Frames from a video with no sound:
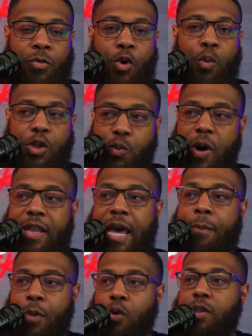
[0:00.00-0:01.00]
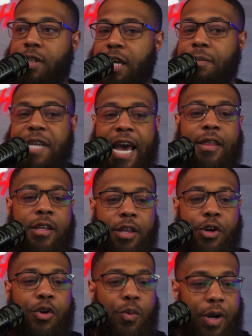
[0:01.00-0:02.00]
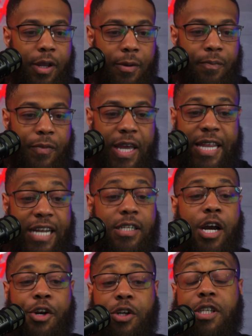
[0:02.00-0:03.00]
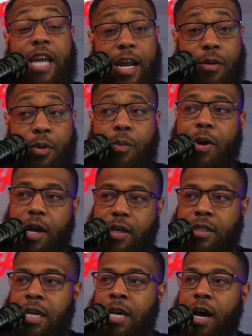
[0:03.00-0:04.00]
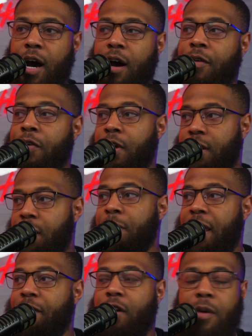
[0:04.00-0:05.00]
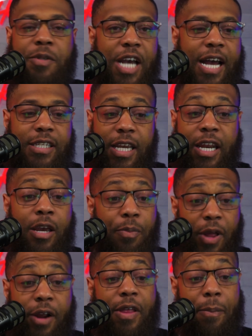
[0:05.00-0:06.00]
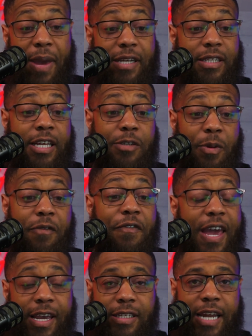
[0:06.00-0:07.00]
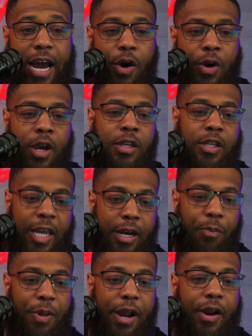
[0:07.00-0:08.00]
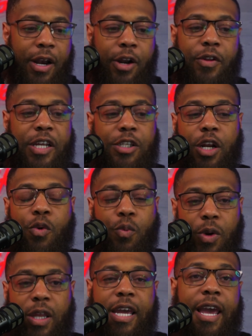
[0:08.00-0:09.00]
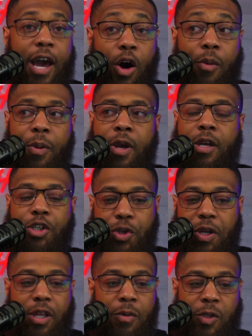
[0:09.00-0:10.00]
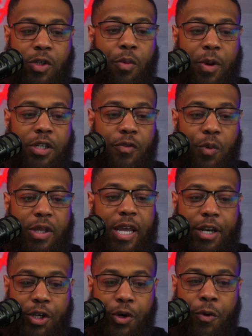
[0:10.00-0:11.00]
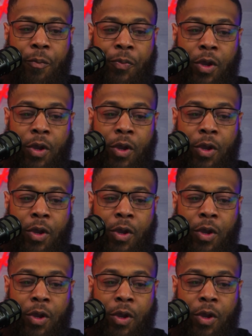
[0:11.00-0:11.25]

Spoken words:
was one that most teams had the Thunder winning. And that's understandable because of them giving up Josh Giddey, a player that basically has been phased out, to get a player in here that's going to really help strengthen so much of what they do.